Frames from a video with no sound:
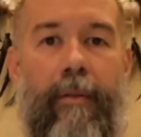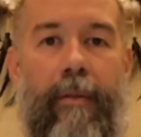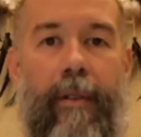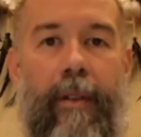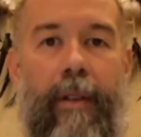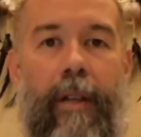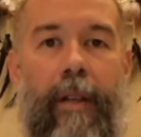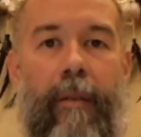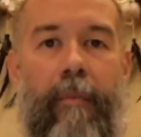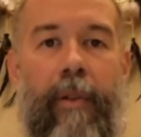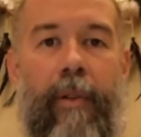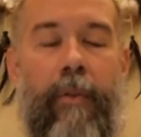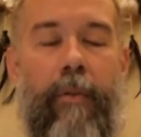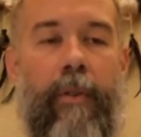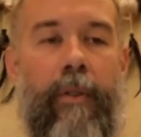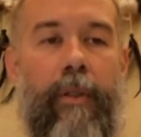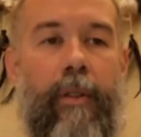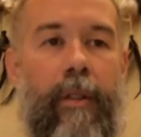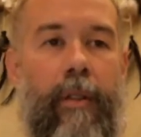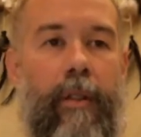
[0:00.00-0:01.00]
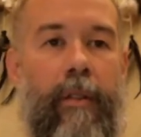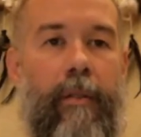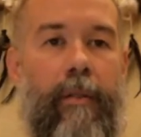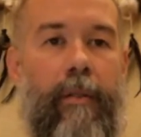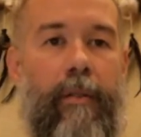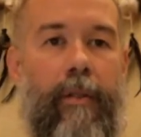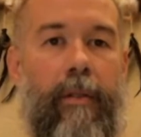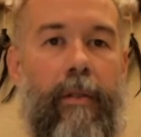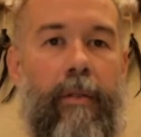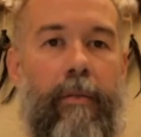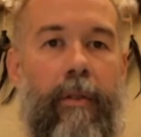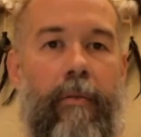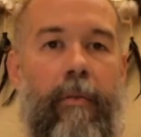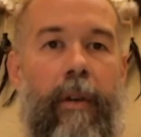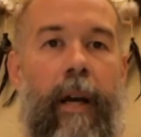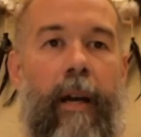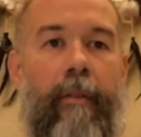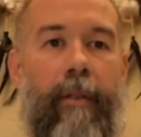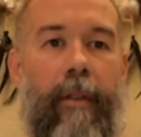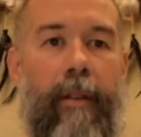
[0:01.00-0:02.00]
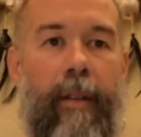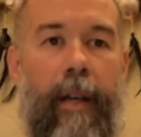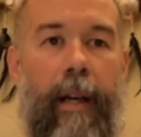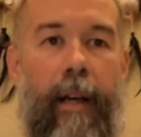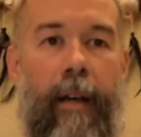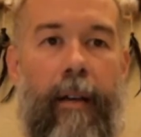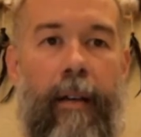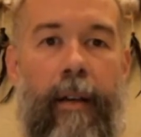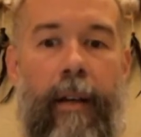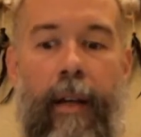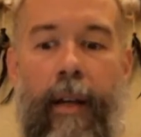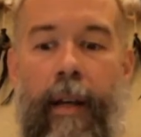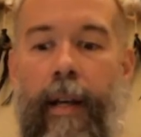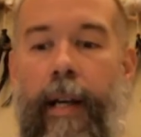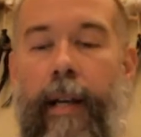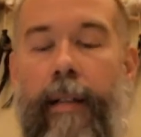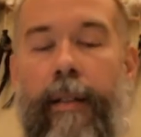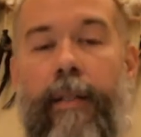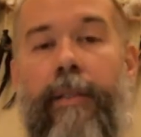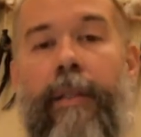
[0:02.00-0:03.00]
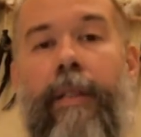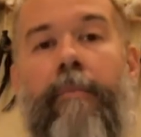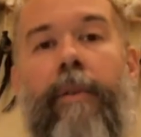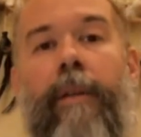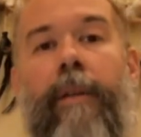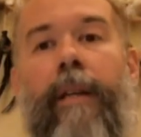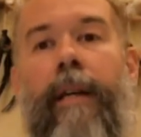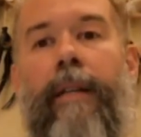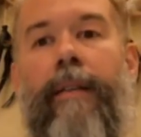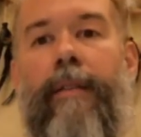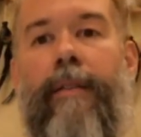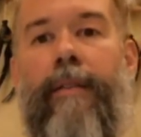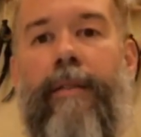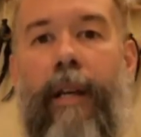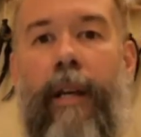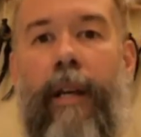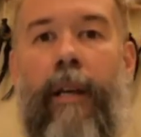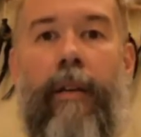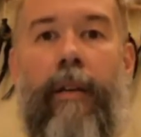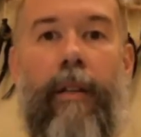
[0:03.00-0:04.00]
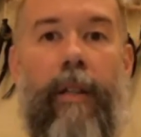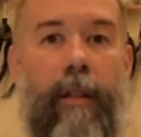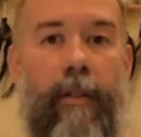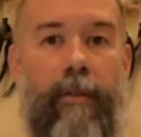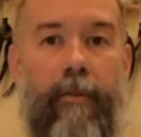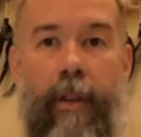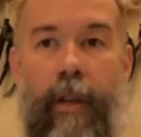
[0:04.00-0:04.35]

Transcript: in order to arrive at that. And this can be at the scale of